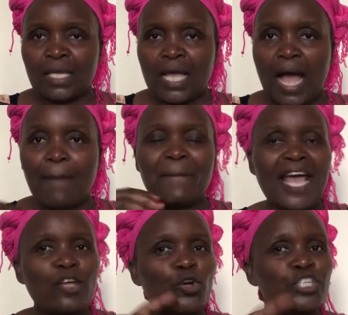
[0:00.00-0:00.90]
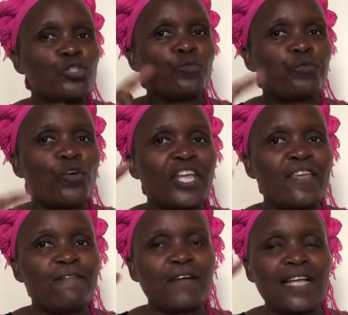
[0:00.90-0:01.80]
Am I going to
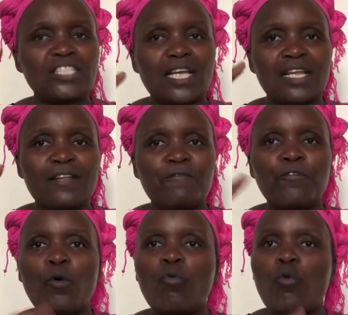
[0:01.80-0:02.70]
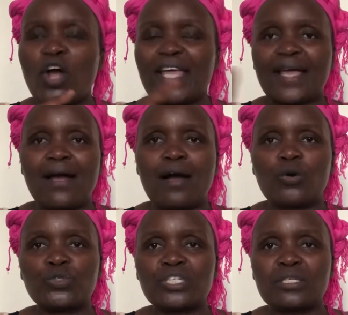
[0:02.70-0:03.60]
forgive Angeline for walking
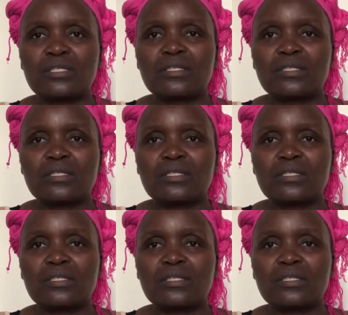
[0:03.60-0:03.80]
out